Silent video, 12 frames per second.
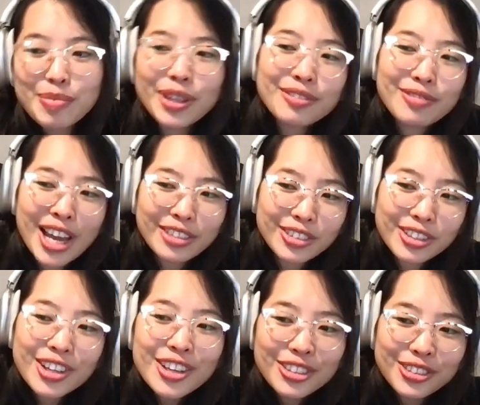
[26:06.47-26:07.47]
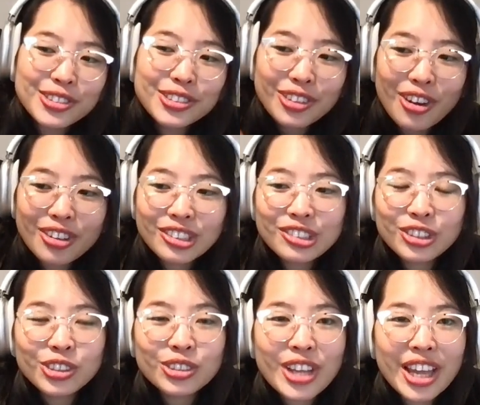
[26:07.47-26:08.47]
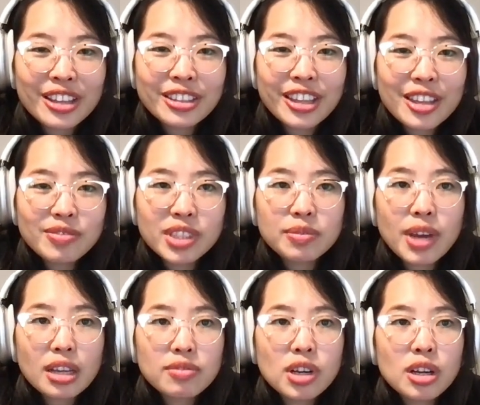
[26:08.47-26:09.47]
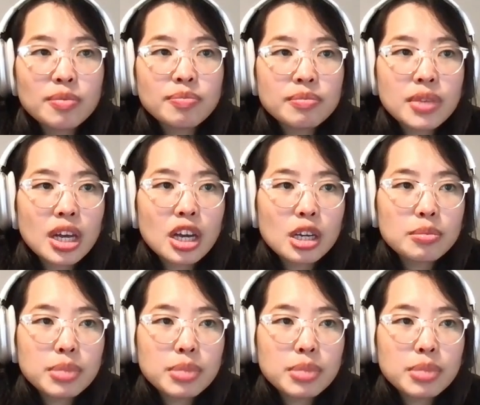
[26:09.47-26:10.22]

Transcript: but rather to talk to and get feedback from uh,